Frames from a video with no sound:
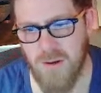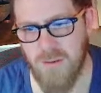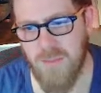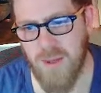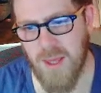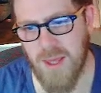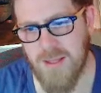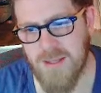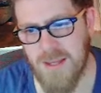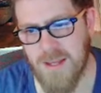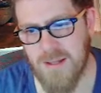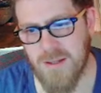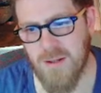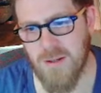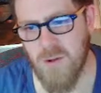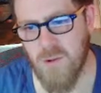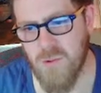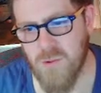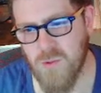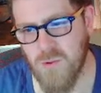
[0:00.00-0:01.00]
Mickey's actor
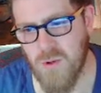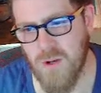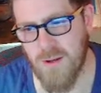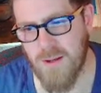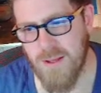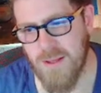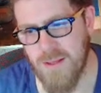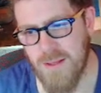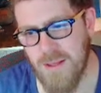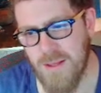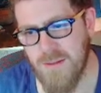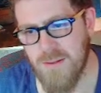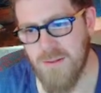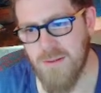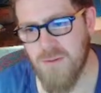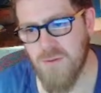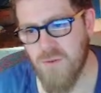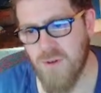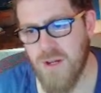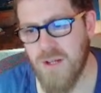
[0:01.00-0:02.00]
Noel Clark had
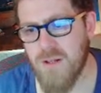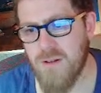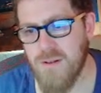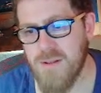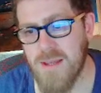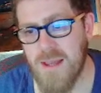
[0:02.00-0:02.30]
green dots